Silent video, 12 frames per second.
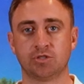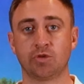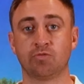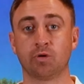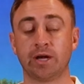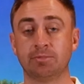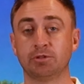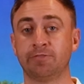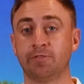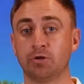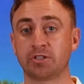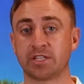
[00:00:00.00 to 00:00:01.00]
So if we're able to
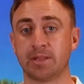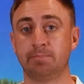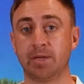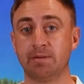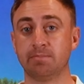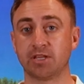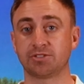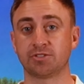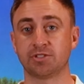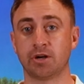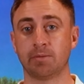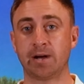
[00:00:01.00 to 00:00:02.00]
focus on the big muscles
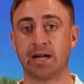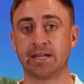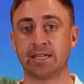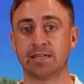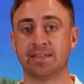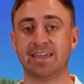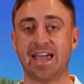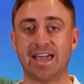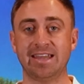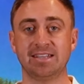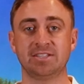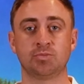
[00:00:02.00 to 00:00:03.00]
in our body,
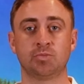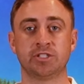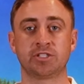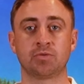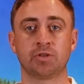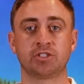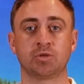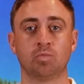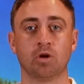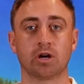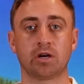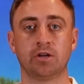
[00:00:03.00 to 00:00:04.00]
that is what is going to
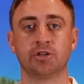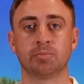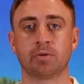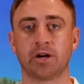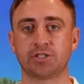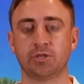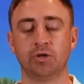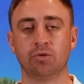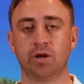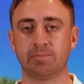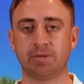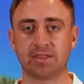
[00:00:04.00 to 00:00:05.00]
work under pressure. We don't
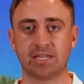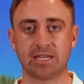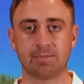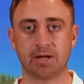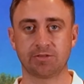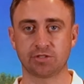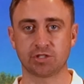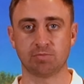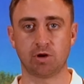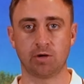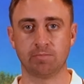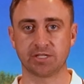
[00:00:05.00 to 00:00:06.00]
want to be thinking about the
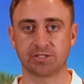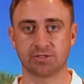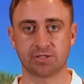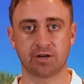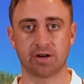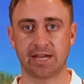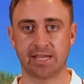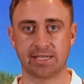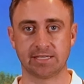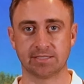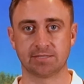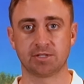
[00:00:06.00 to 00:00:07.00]
small muscles in our
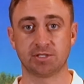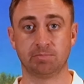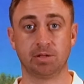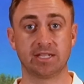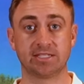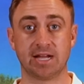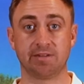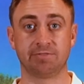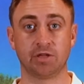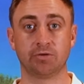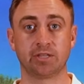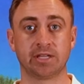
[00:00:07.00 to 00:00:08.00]
hands, because the blood's not
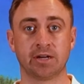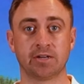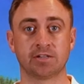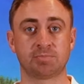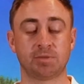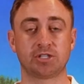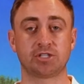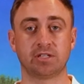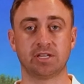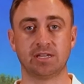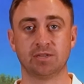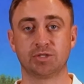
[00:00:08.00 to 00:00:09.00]
flowing there,
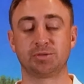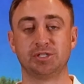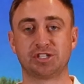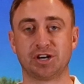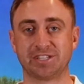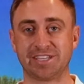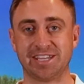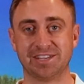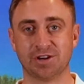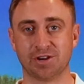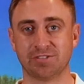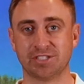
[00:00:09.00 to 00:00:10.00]
especially once we start to get
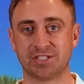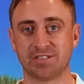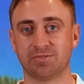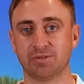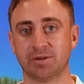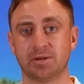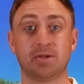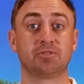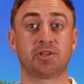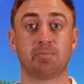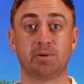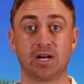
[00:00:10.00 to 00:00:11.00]
nervous if we're playing with
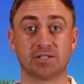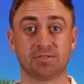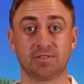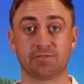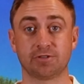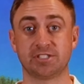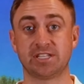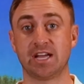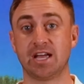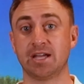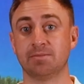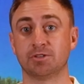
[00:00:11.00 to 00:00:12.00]
our boss for the first
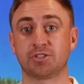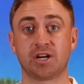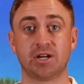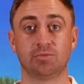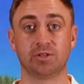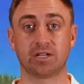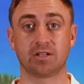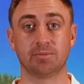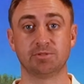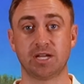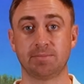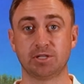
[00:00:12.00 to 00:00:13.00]
time, or trying to win the club
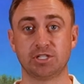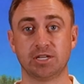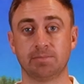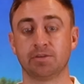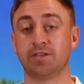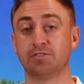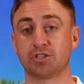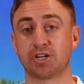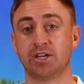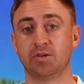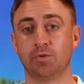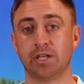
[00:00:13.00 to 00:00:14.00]
championship, or even
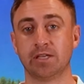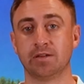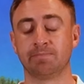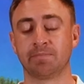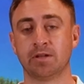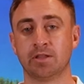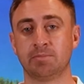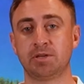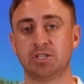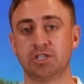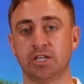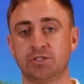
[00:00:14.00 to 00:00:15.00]
trying to win on the
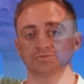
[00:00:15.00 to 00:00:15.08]
PGA